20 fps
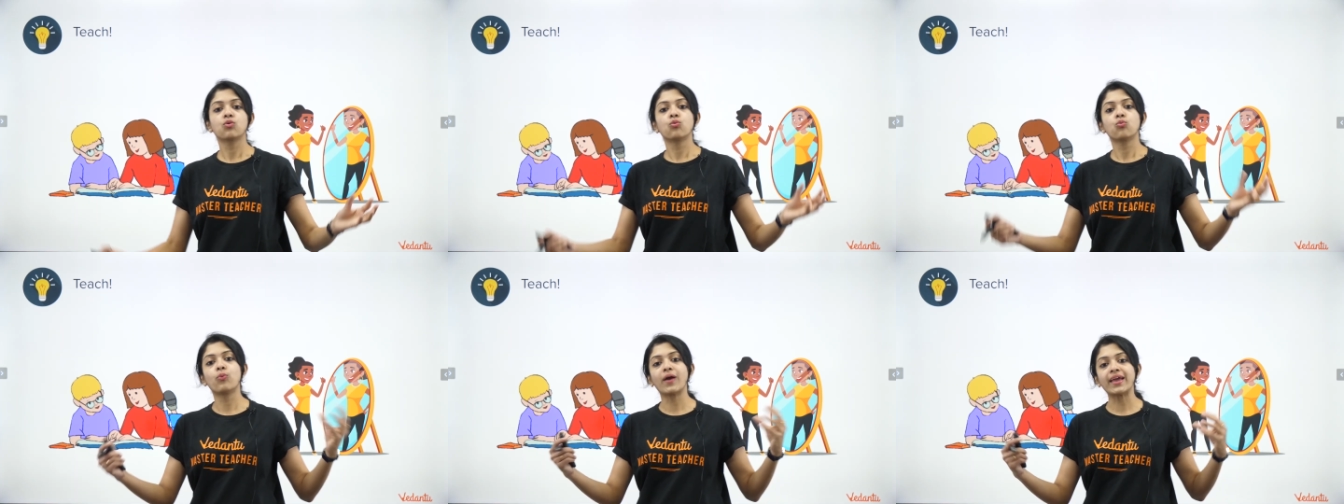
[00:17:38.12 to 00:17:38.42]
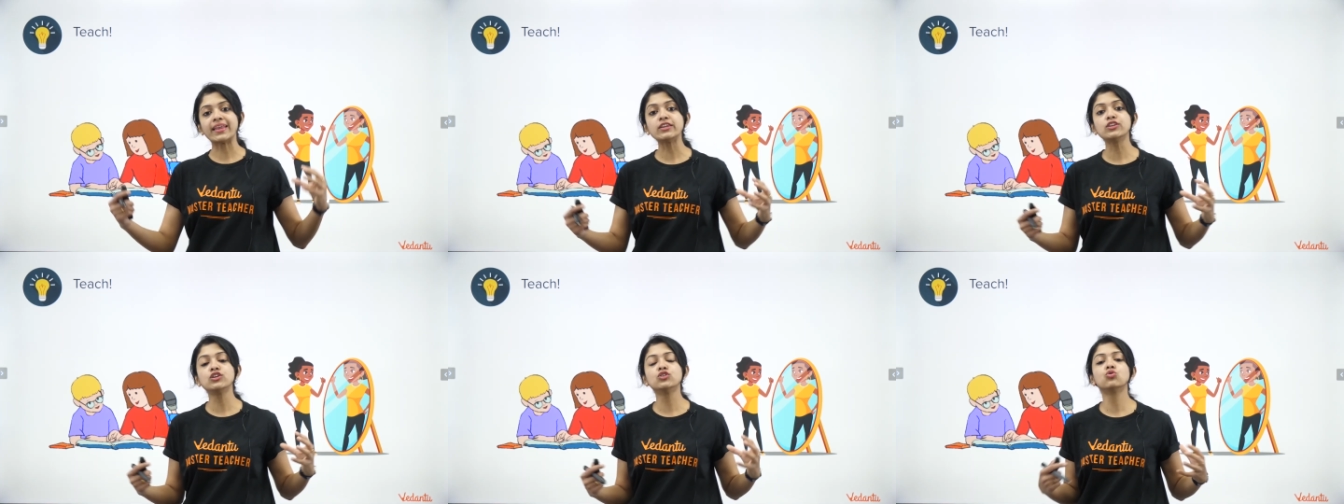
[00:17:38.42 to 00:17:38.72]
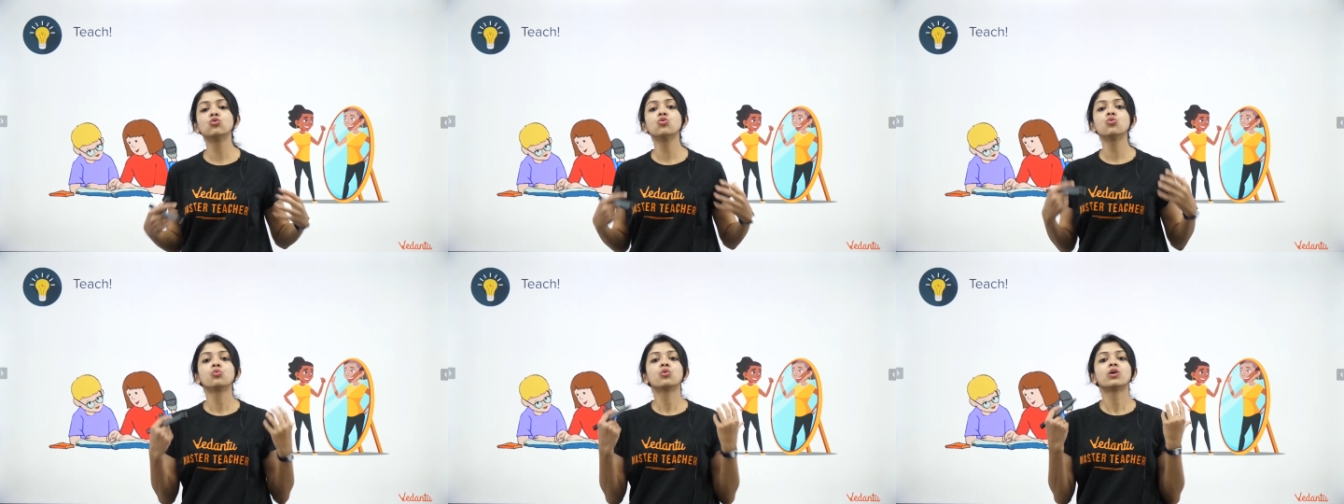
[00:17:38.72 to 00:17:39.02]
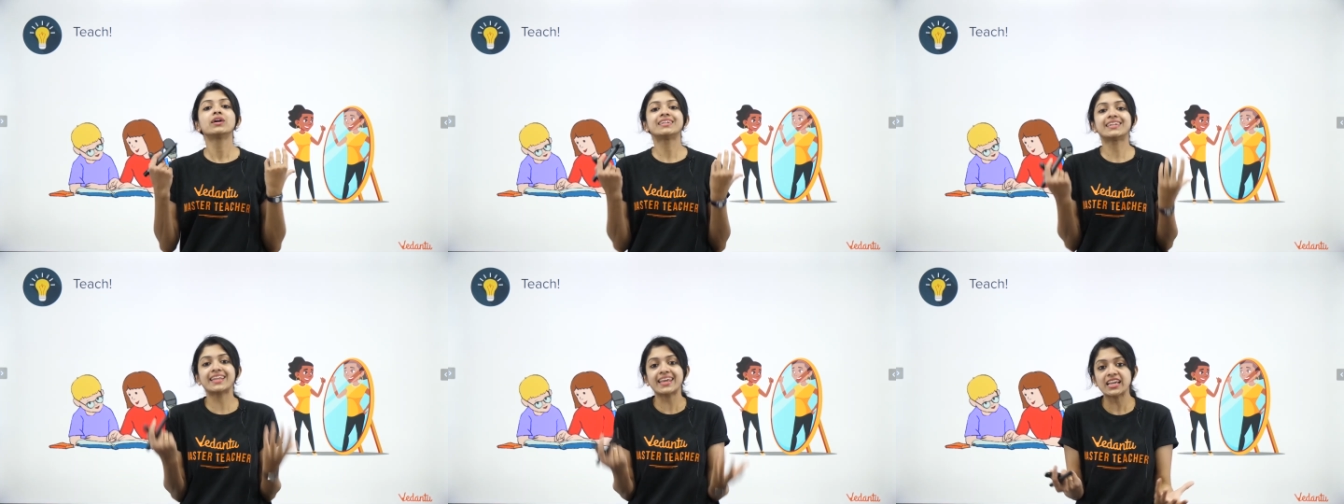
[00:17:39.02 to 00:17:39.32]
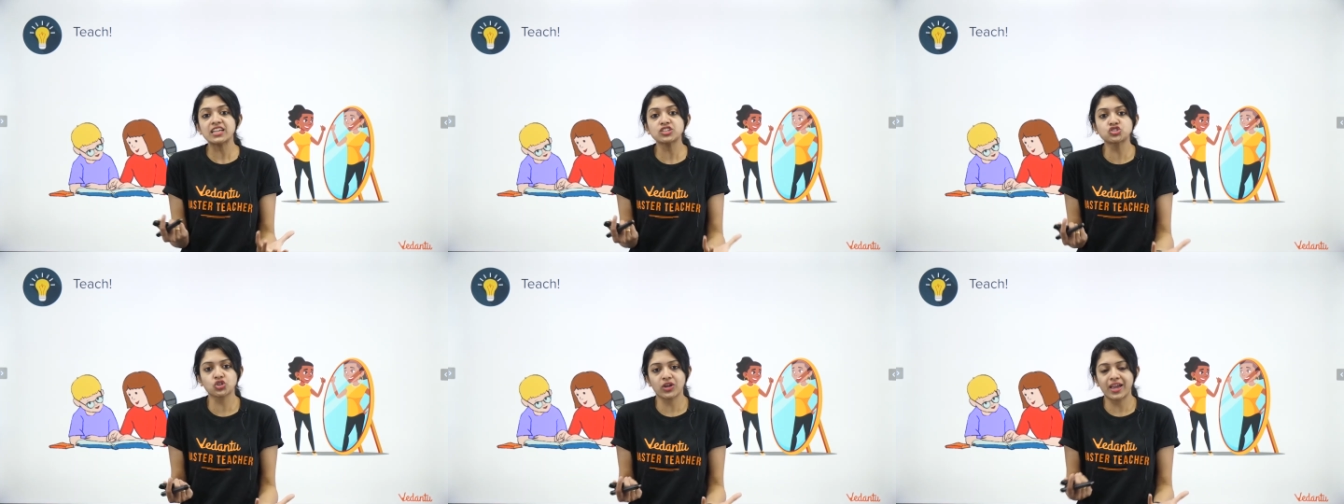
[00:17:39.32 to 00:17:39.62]
when you
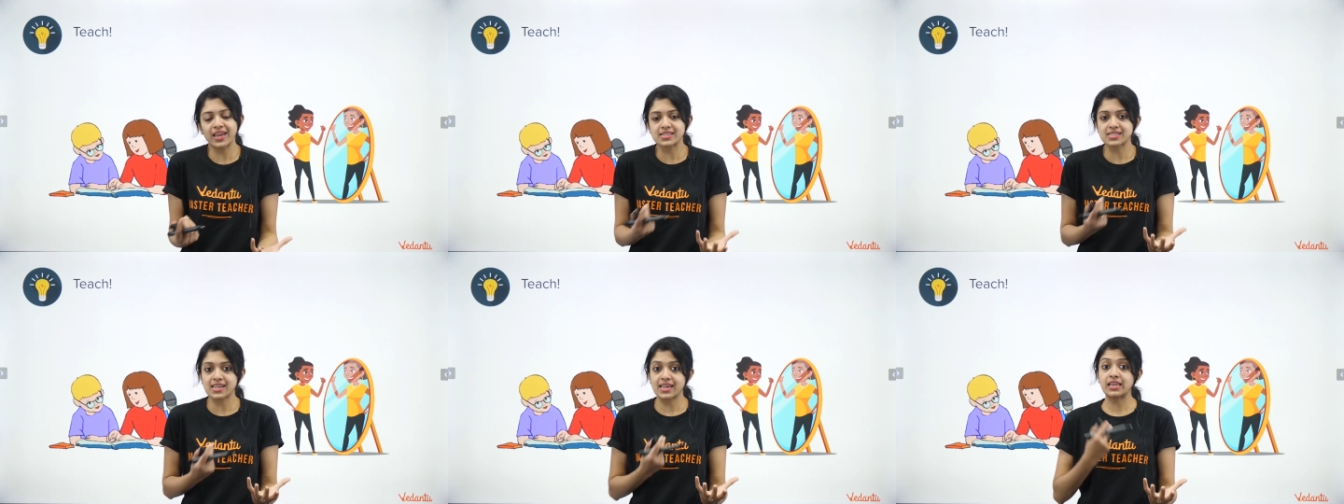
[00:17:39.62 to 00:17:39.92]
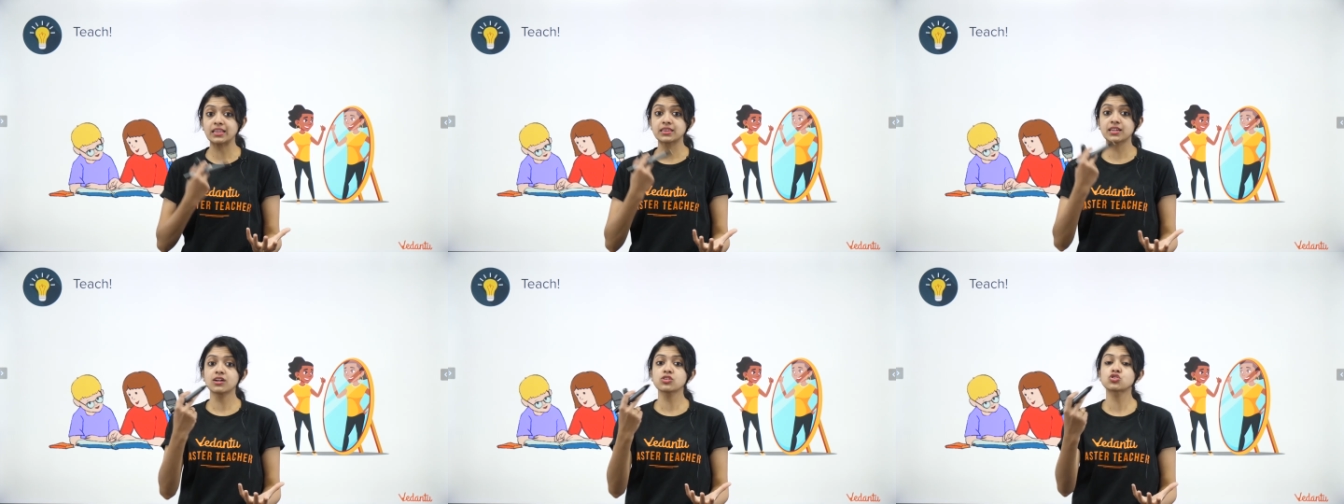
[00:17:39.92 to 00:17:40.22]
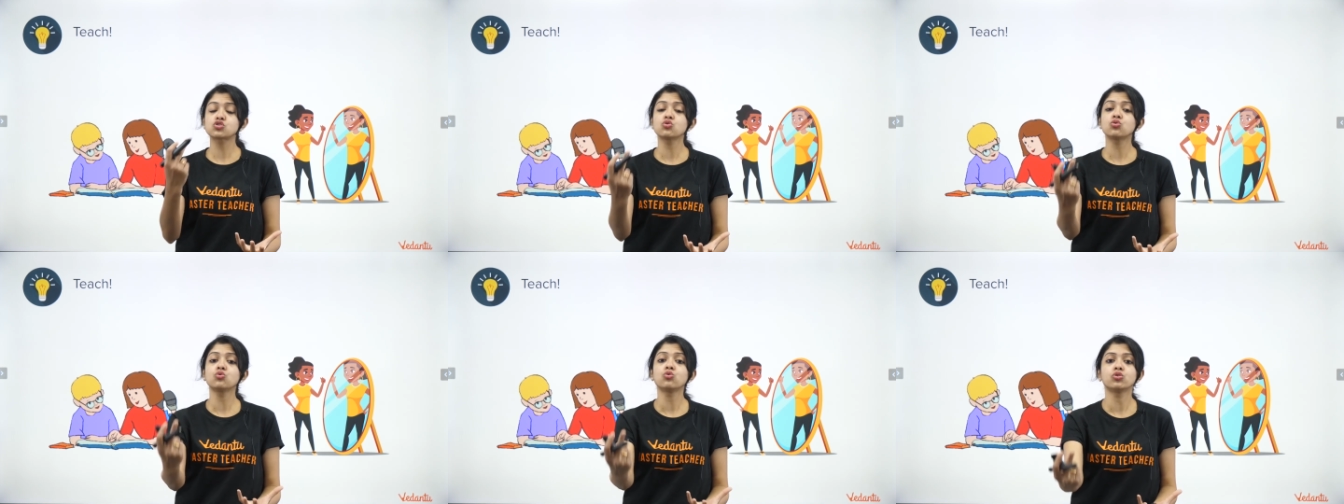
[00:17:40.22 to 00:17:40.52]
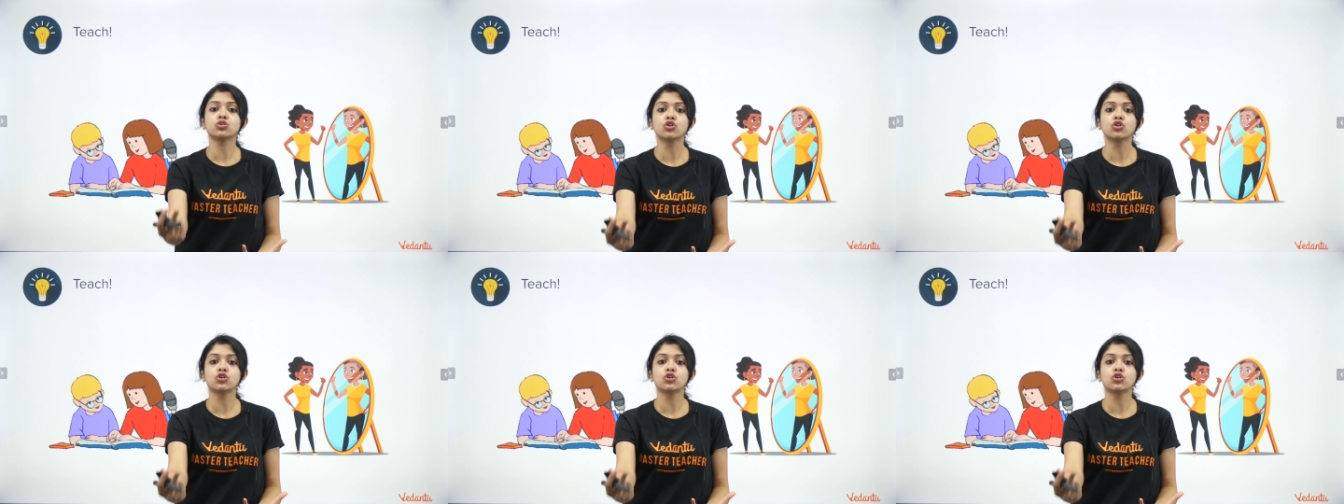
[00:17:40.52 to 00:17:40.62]
teach it, either to